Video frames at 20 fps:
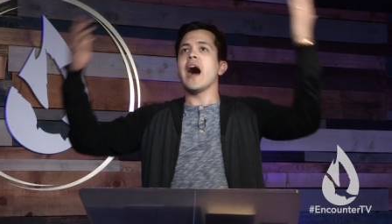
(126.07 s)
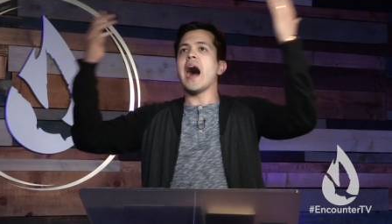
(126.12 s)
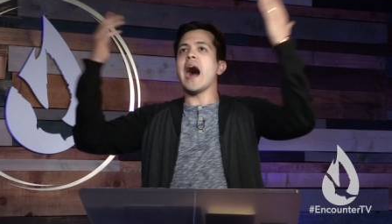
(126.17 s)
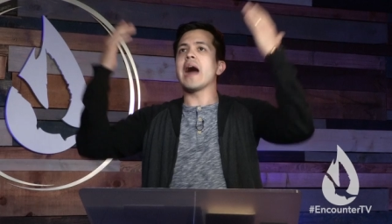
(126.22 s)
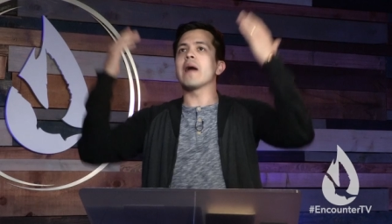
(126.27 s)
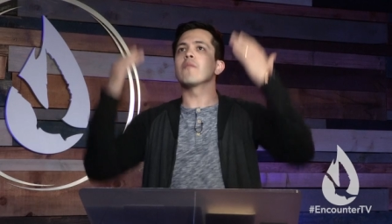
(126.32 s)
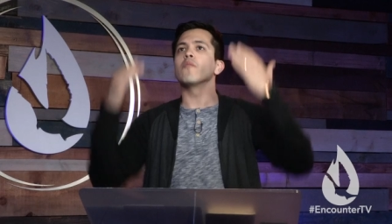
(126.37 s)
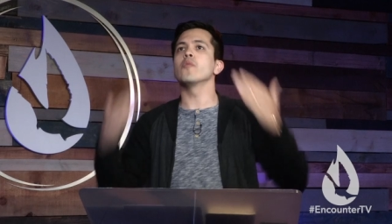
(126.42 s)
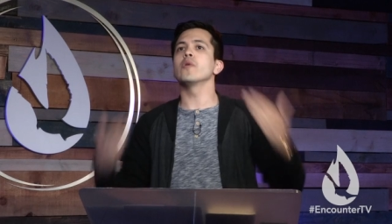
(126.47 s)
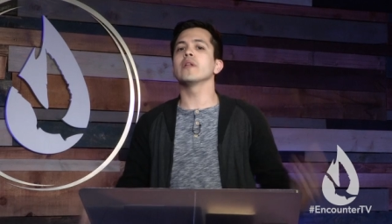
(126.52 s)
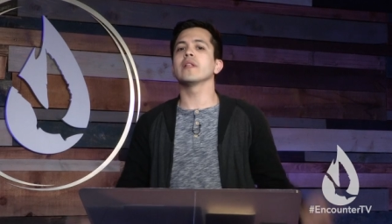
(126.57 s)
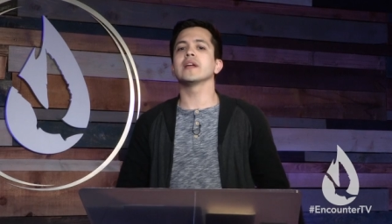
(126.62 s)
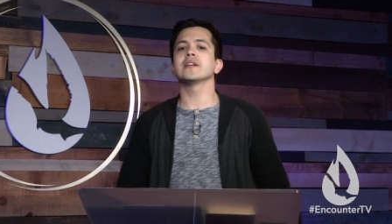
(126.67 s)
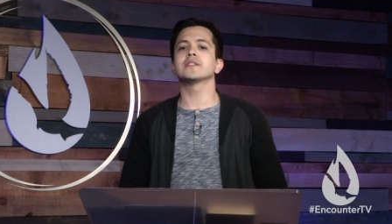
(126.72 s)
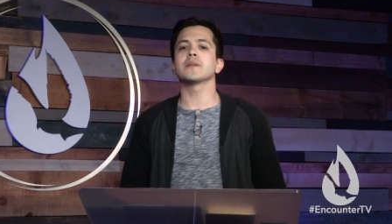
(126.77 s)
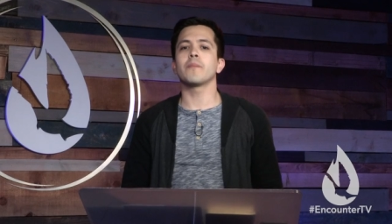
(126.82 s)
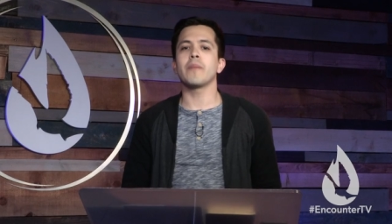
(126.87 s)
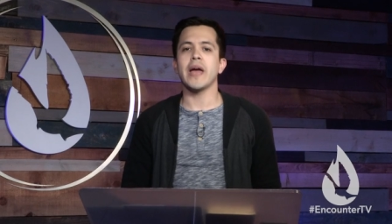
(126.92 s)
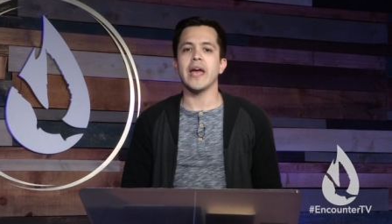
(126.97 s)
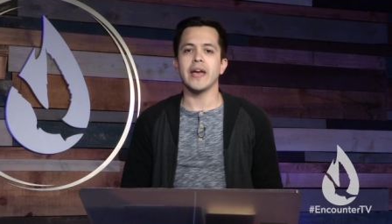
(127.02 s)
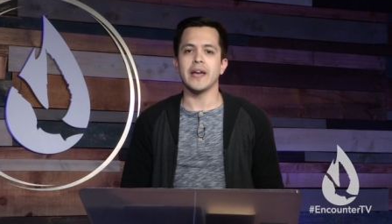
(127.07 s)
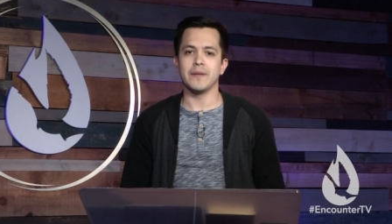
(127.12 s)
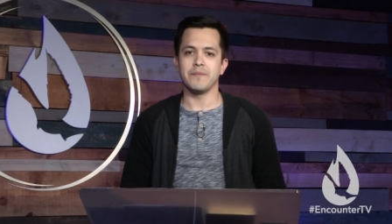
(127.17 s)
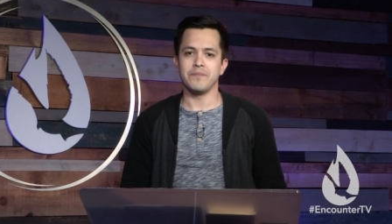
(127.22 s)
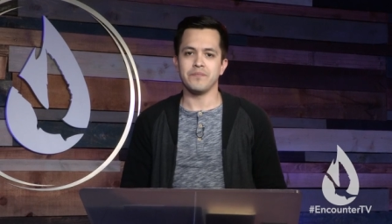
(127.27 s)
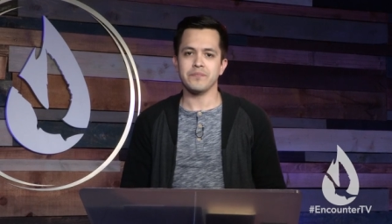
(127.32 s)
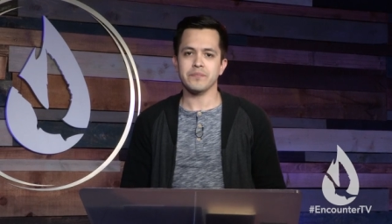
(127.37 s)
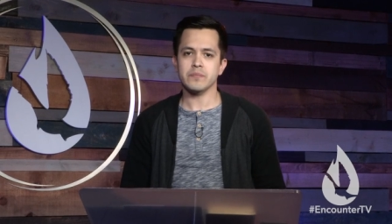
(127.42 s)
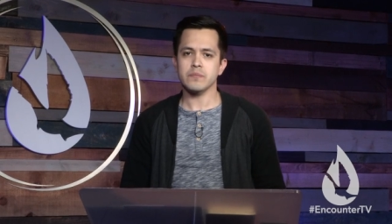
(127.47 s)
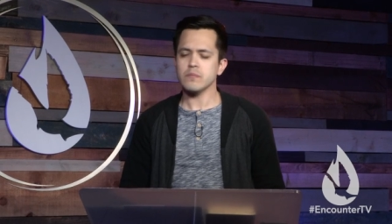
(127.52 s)
I'm willing to pay it.
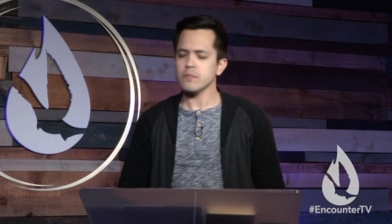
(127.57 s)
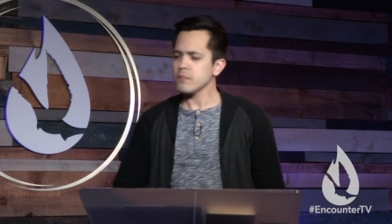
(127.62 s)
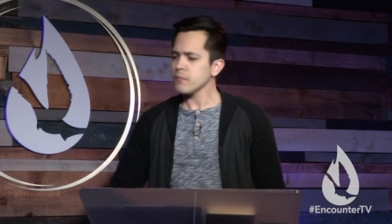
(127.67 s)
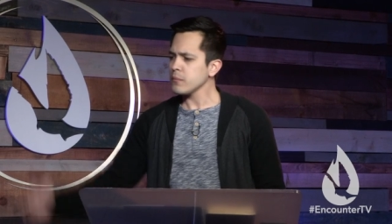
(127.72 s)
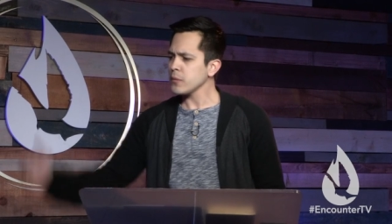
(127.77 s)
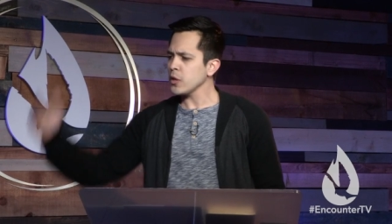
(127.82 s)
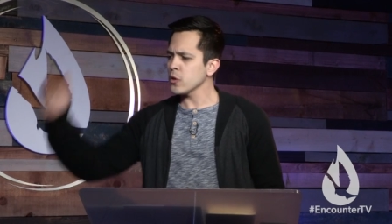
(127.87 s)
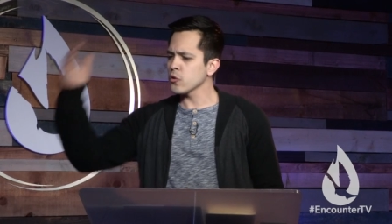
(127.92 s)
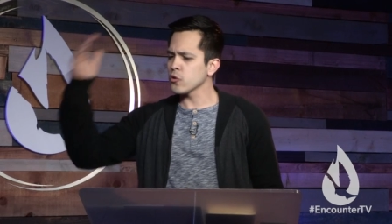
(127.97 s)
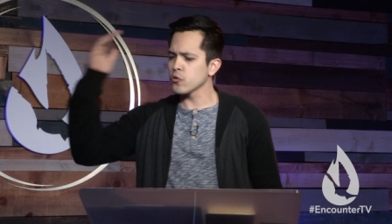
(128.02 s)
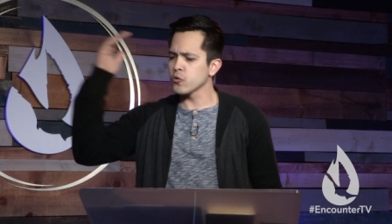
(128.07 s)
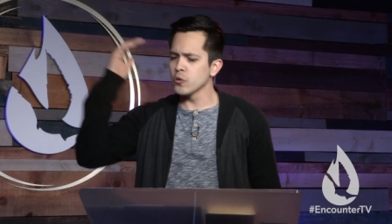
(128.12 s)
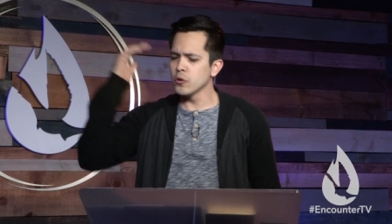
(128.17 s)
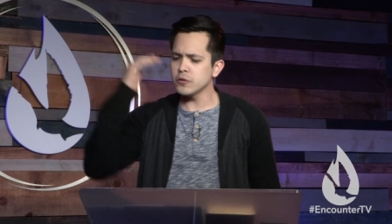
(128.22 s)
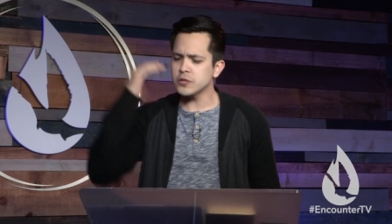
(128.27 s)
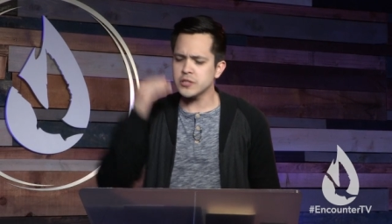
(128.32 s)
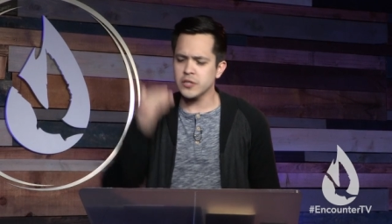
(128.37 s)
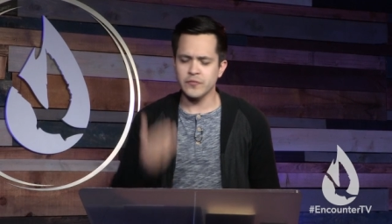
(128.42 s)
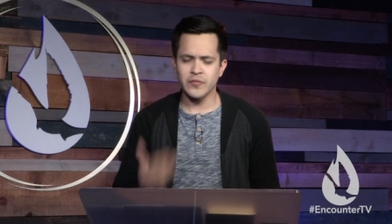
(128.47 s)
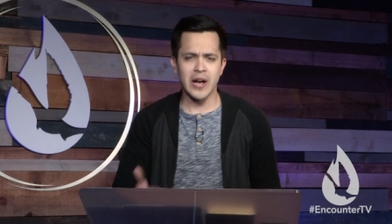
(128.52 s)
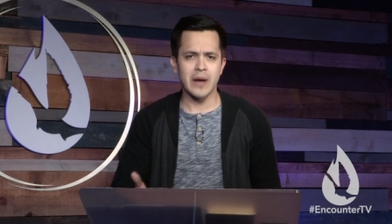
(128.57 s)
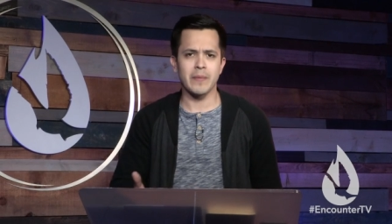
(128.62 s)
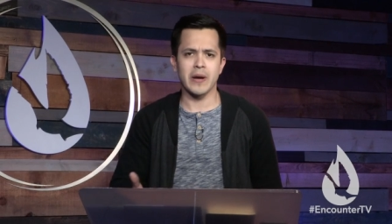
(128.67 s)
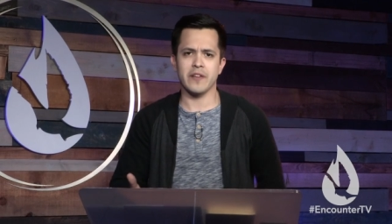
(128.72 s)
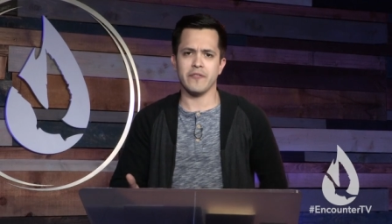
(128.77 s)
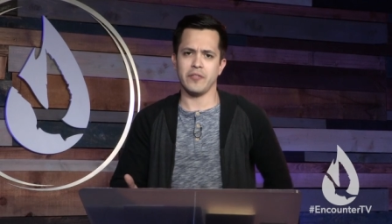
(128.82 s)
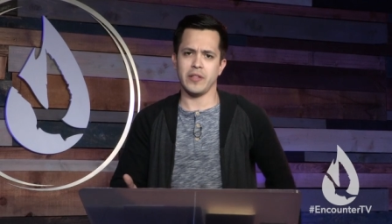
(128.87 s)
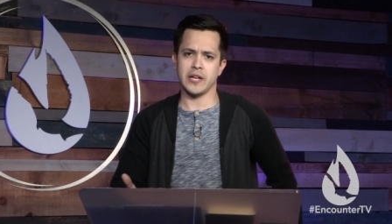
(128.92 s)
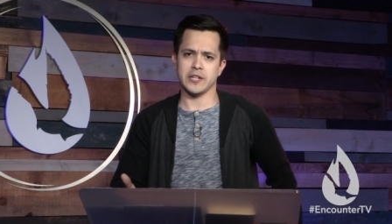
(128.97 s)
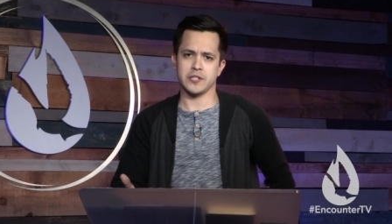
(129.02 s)
Crucify my
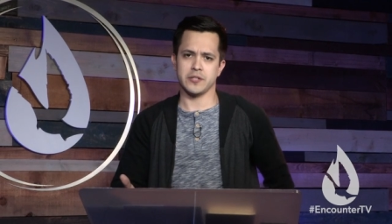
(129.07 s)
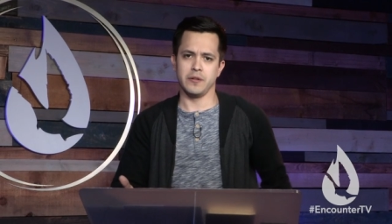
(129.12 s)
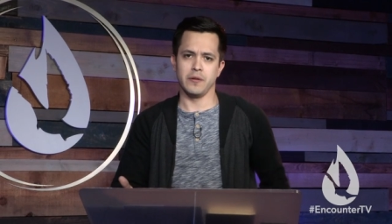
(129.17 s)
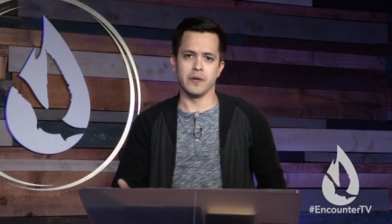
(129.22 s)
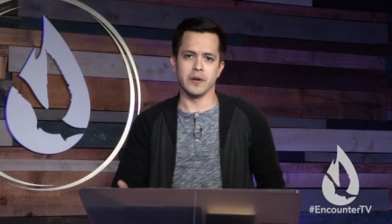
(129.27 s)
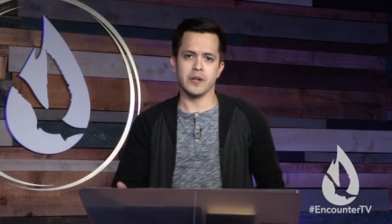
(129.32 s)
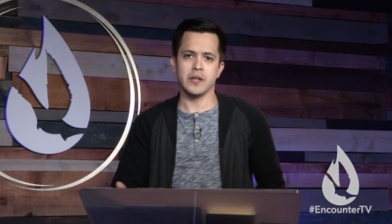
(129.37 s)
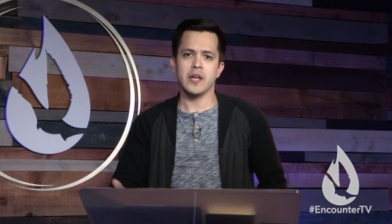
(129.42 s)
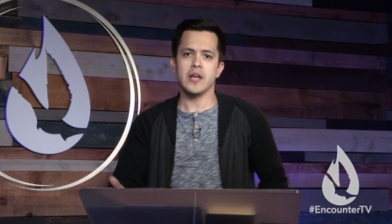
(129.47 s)
flesh, Lord.